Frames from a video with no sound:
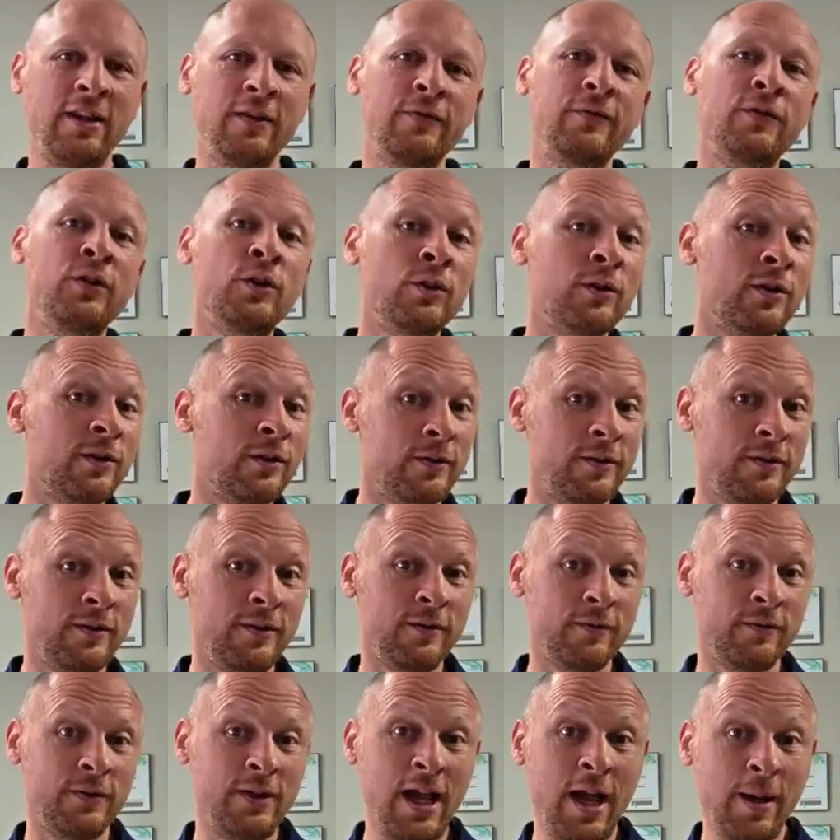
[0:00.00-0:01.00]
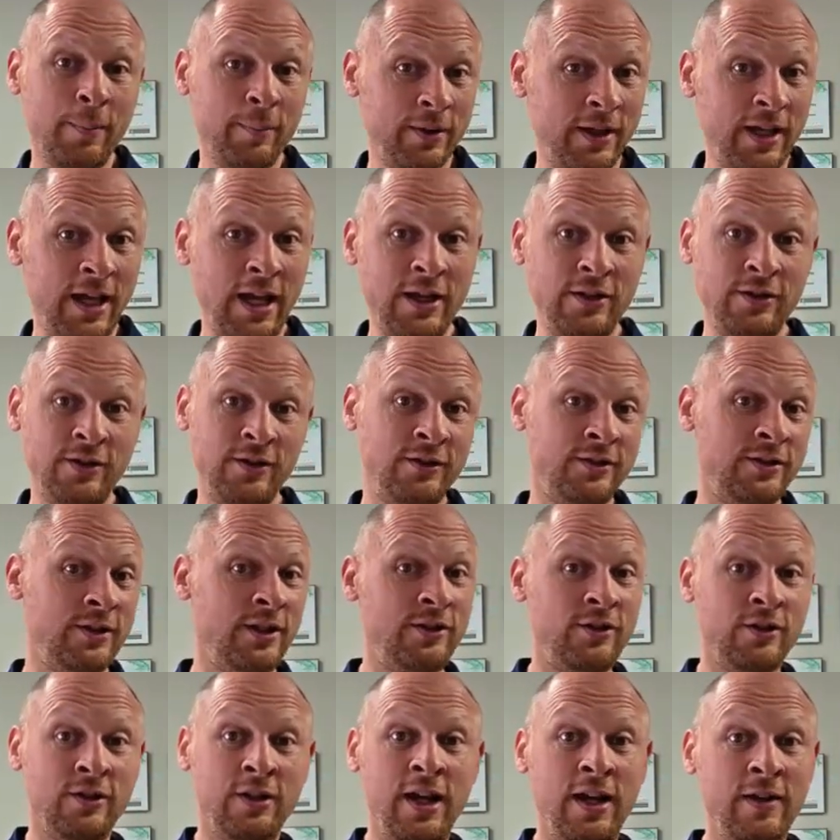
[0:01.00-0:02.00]
and the fewer reapplications
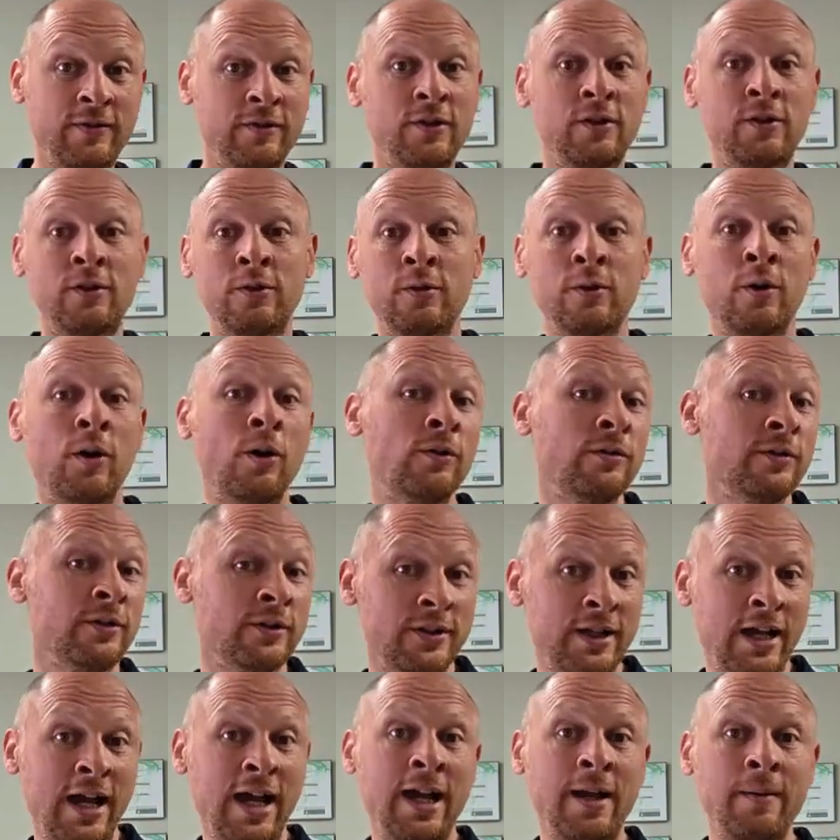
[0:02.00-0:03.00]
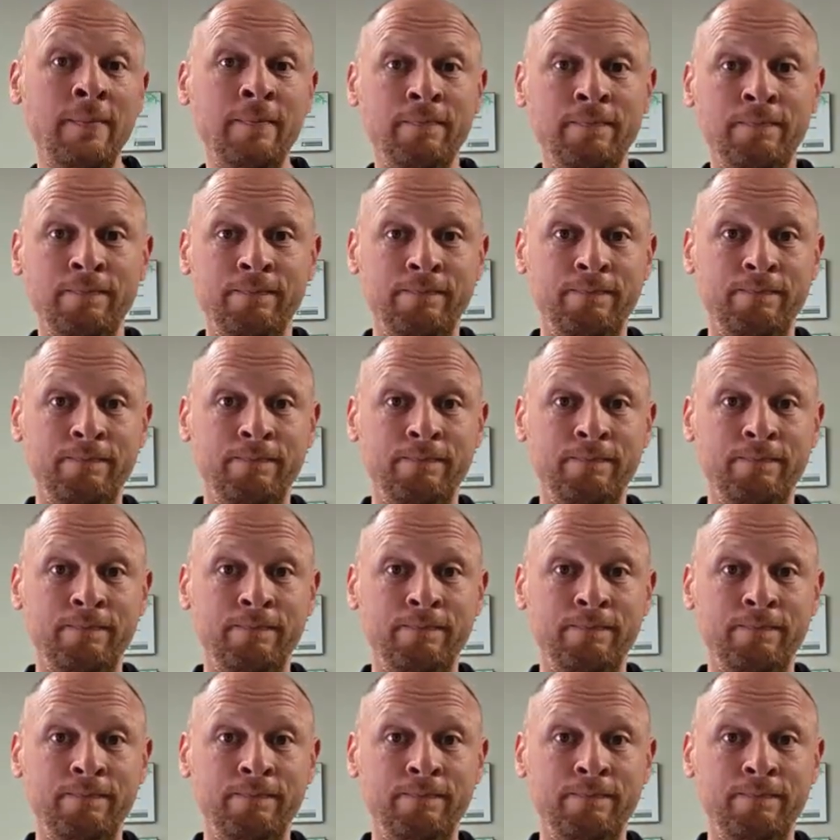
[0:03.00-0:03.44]
that you'll have to do over time.